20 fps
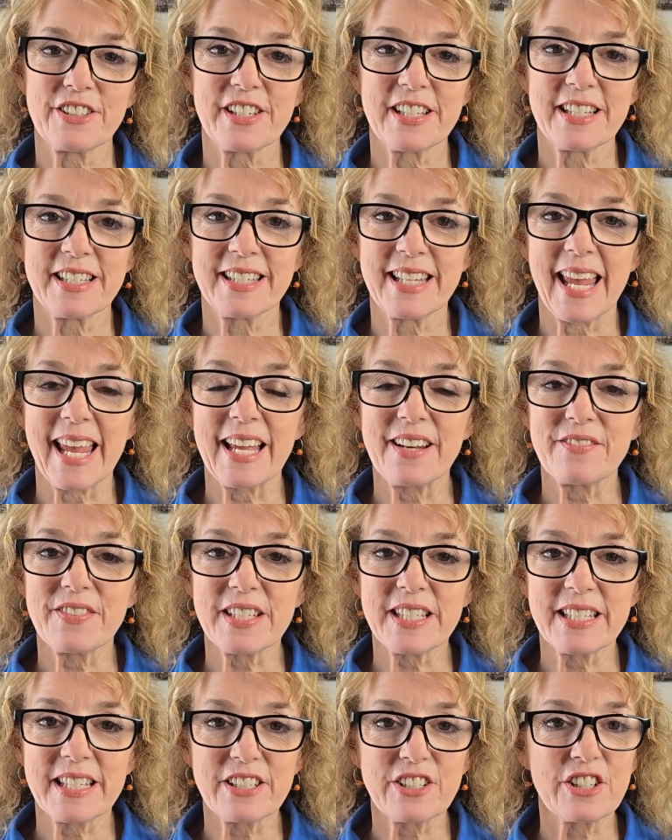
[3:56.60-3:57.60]
nurses and
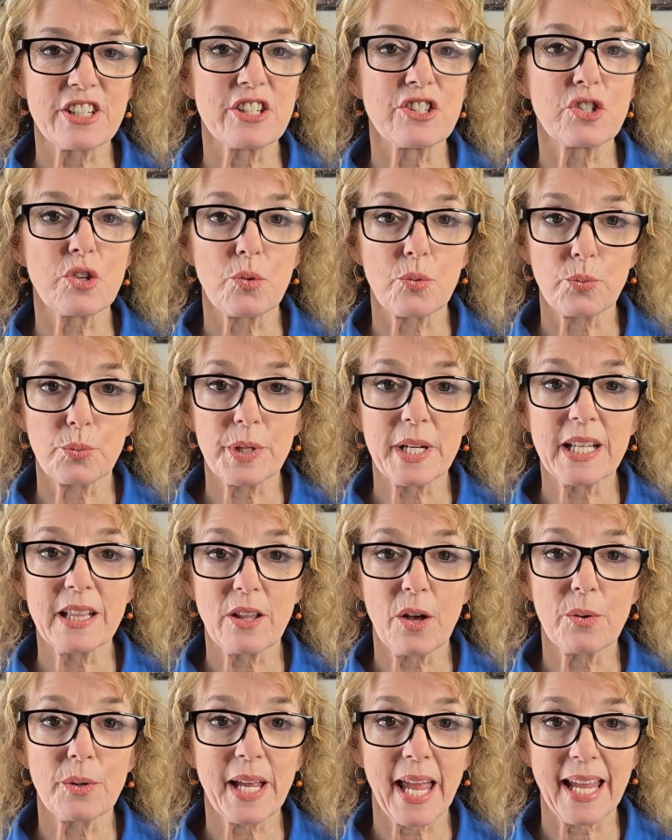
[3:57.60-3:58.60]
physicians
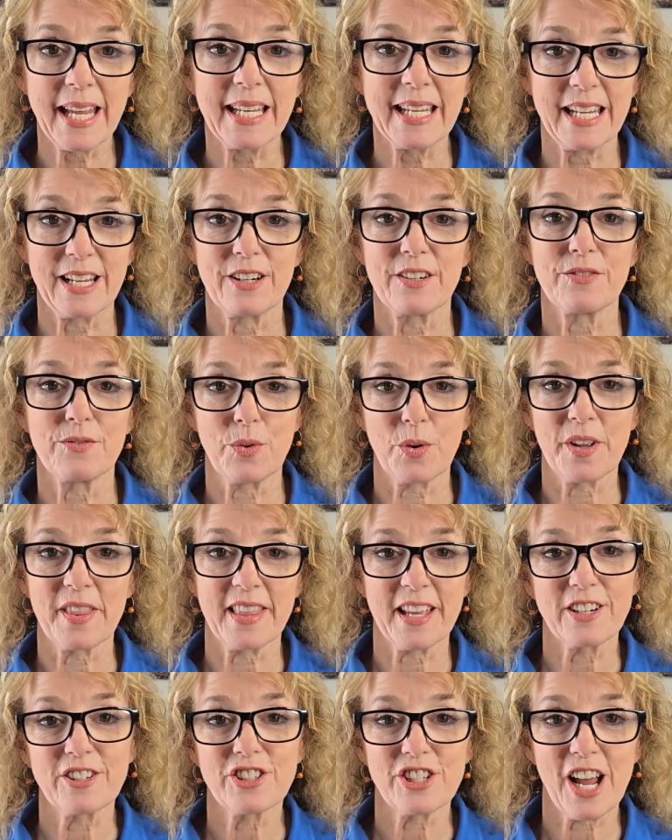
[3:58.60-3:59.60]
relocate here for
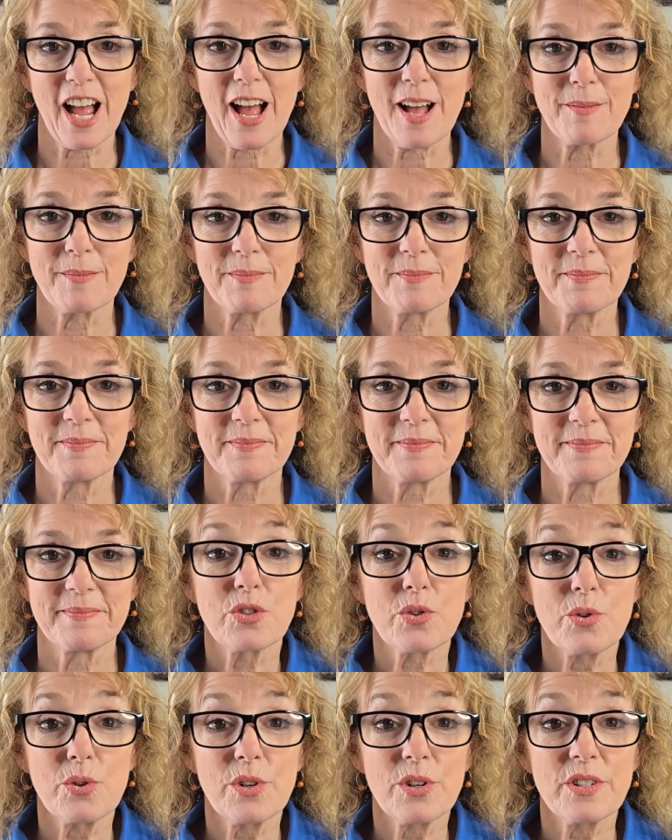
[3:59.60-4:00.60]
their job. So
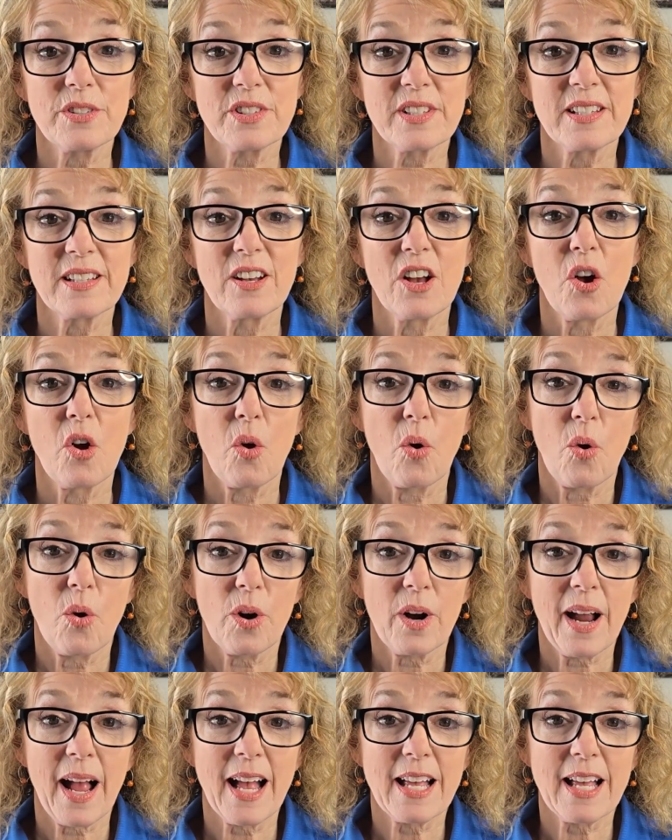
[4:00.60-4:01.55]
schools or